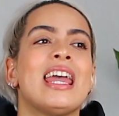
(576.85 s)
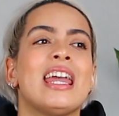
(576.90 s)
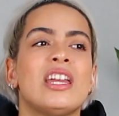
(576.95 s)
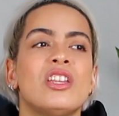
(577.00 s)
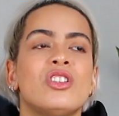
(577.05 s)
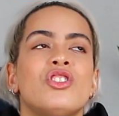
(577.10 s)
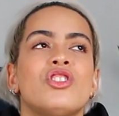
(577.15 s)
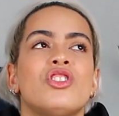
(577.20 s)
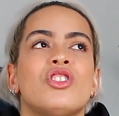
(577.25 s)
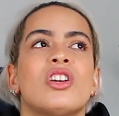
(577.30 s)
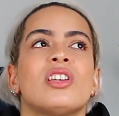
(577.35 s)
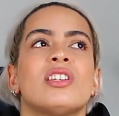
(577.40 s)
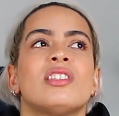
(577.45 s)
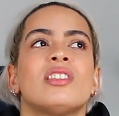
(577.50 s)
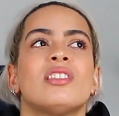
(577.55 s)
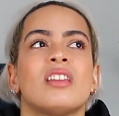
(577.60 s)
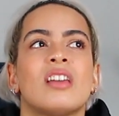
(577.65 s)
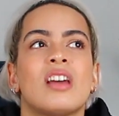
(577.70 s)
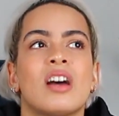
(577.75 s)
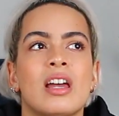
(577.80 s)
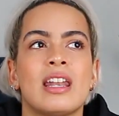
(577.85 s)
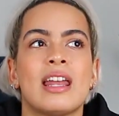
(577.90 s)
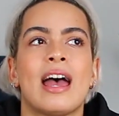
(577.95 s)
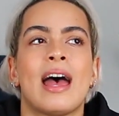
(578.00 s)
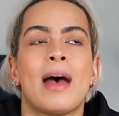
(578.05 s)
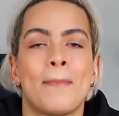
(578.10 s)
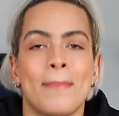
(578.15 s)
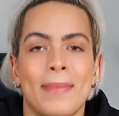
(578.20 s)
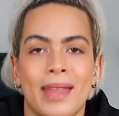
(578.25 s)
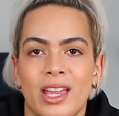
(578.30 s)
It's just
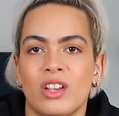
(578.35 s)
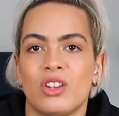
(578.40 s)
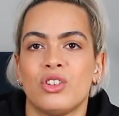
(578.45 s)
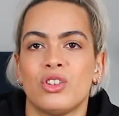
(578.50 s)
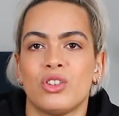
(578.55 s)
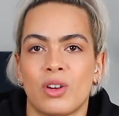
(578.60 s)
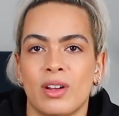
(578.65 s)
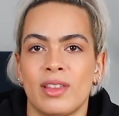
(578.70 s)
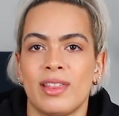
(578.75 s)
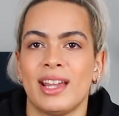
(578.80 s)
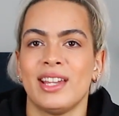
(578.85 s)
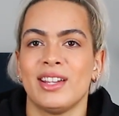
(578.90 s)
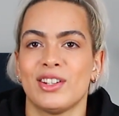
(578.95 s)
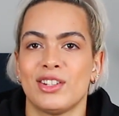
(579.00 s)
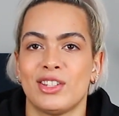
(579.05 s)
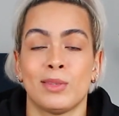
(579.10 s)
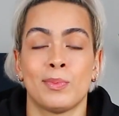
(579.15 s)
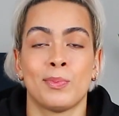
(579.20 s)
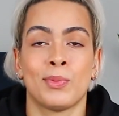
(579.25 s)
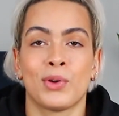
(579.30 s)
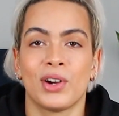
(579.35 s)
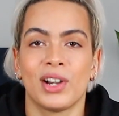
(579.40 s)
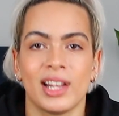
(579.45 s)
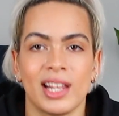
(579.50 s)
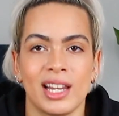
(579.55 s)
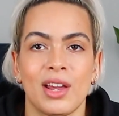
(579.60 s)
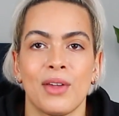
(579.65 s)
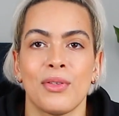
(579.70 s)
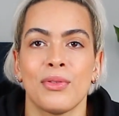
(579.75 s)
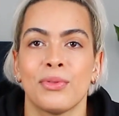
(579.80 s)
gonna make sure that you're
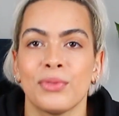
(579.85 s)
supported